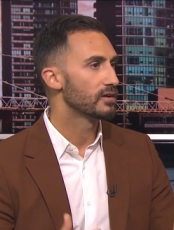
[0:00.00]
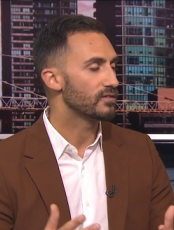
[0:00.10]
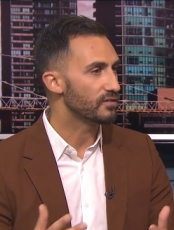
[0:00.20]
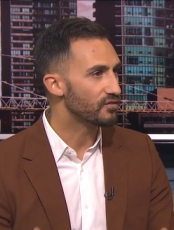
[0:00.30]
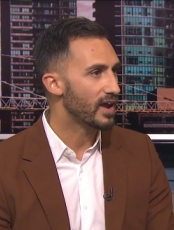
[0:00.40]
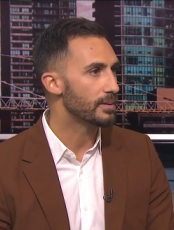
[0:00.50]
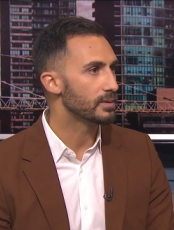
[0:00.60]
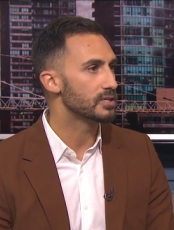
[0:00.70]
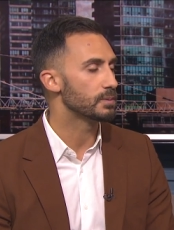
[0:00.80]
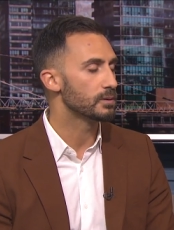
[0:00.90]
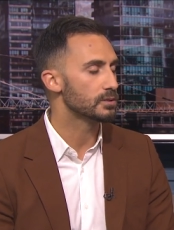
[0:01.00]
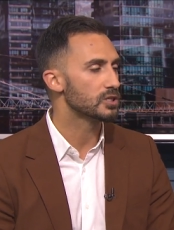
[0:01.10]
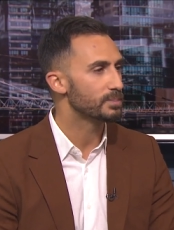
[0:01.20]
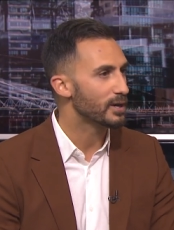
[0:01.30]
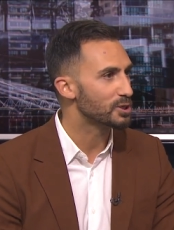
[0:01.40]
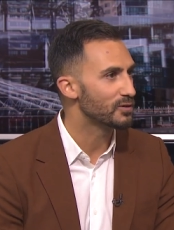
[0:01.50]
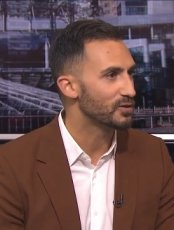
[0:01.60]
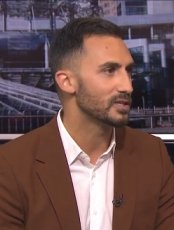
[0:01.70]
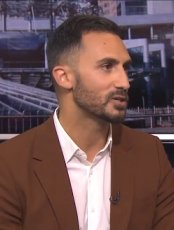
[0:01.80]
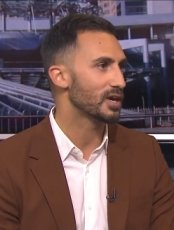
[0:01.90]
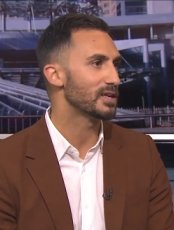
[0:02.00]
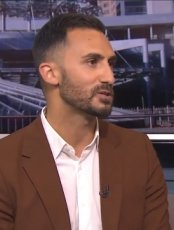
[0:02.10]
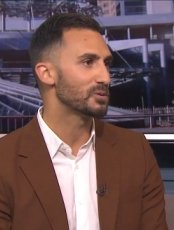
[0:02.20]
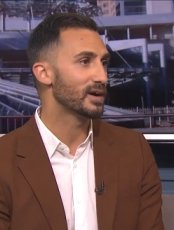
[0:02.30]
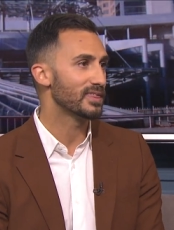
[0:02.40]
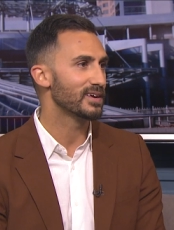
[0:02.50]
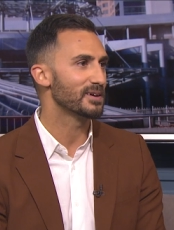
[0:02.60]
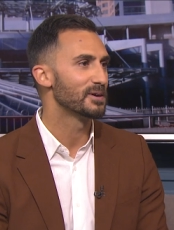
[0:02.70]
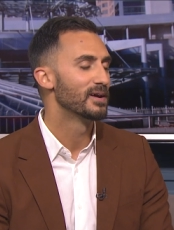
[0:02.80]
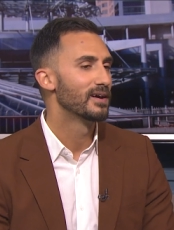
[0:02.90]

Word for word: for families, but most especially for these kids who I think